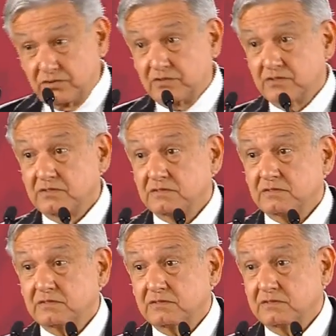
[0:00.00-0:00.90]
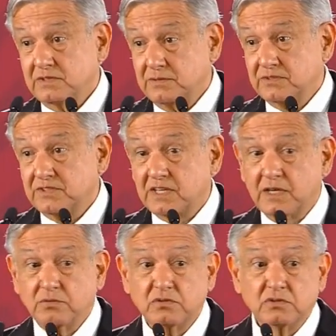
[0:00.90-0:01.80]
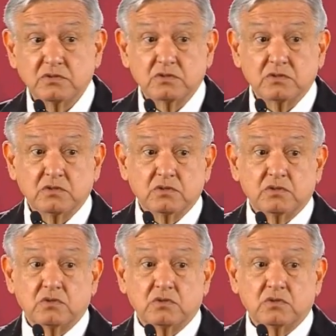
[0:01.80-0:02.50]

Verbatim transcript: because there's an investigation underway,